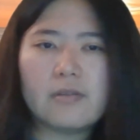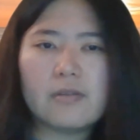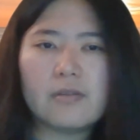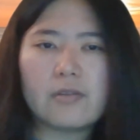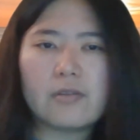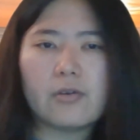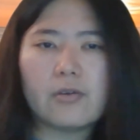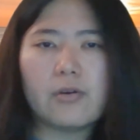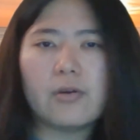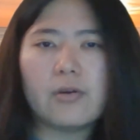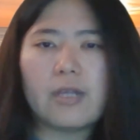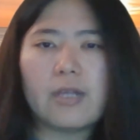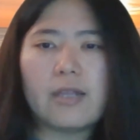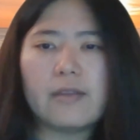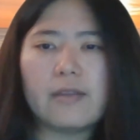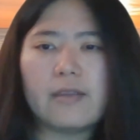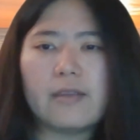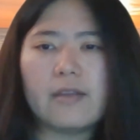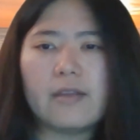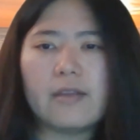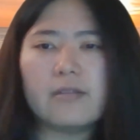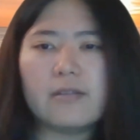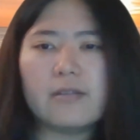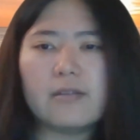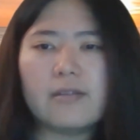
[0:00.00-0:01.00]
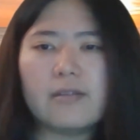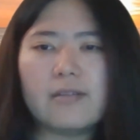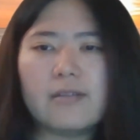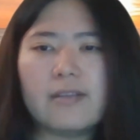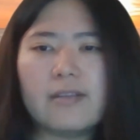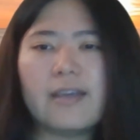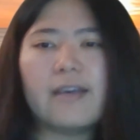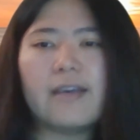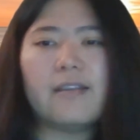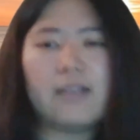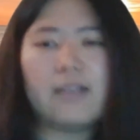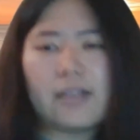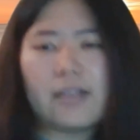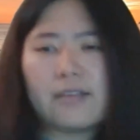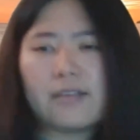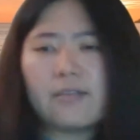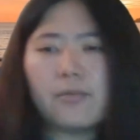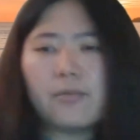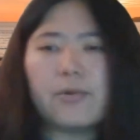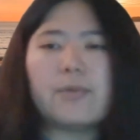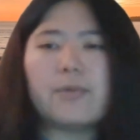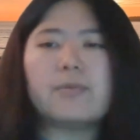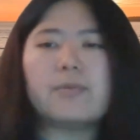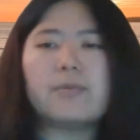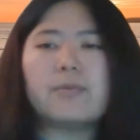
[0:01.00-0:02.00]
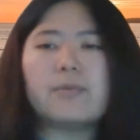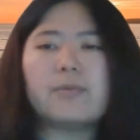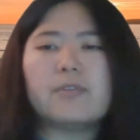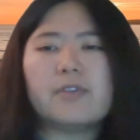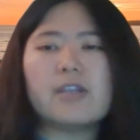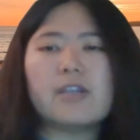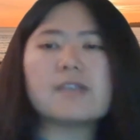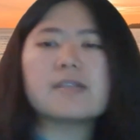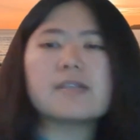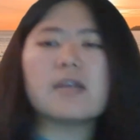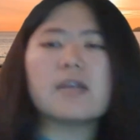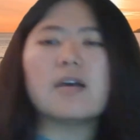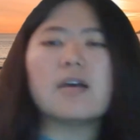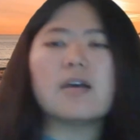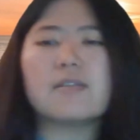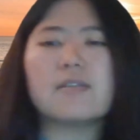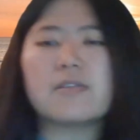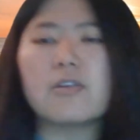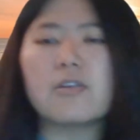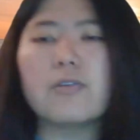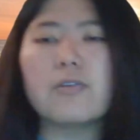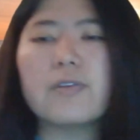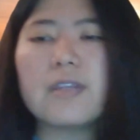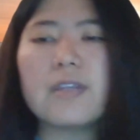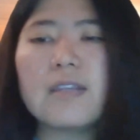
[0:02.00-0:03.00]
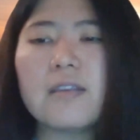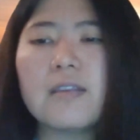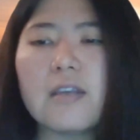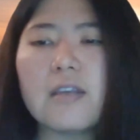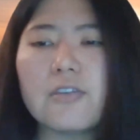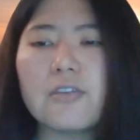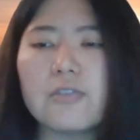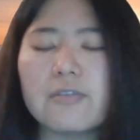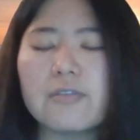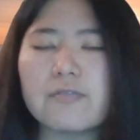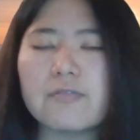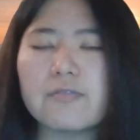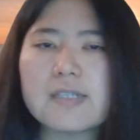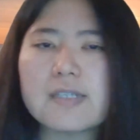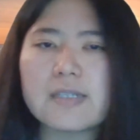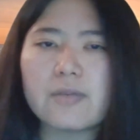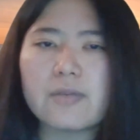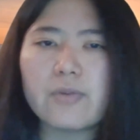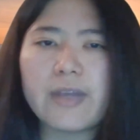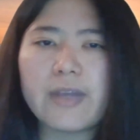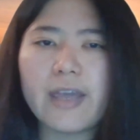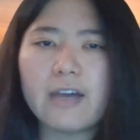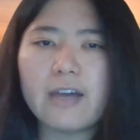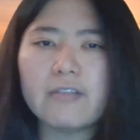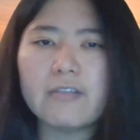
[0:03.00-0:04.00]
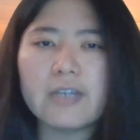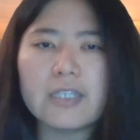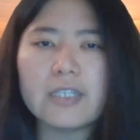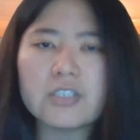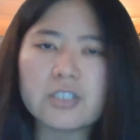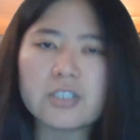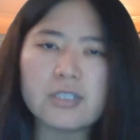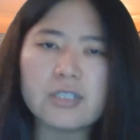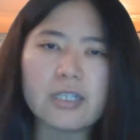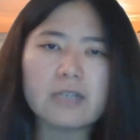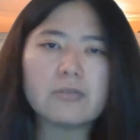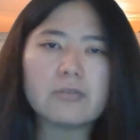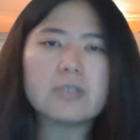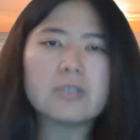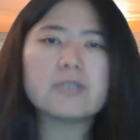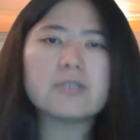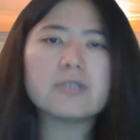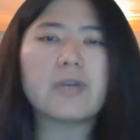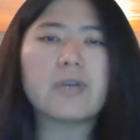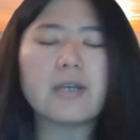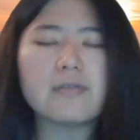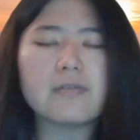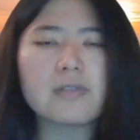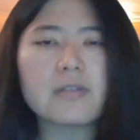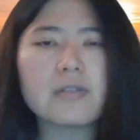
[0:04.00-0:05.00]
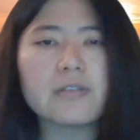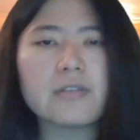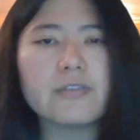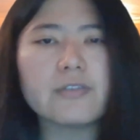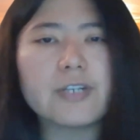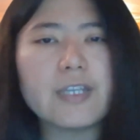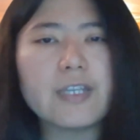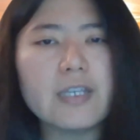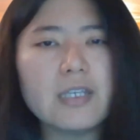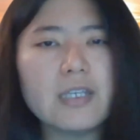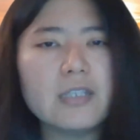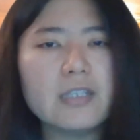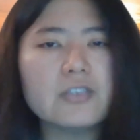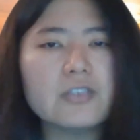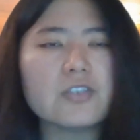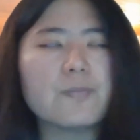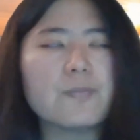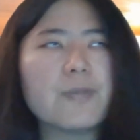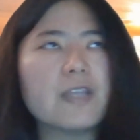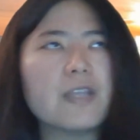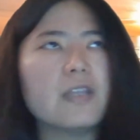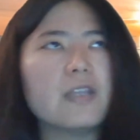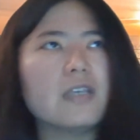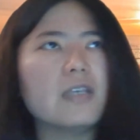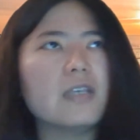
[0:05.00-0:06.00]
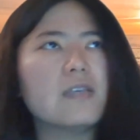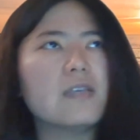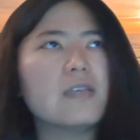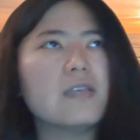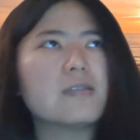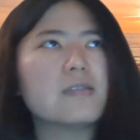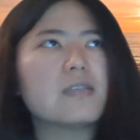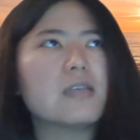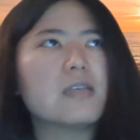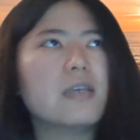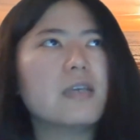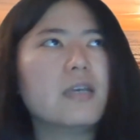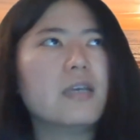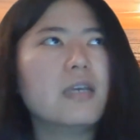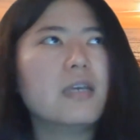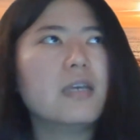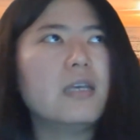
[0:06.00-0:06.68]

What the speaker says: So and yeah, like there's a, so in the university we have Asian language, we have Korean, Japanese,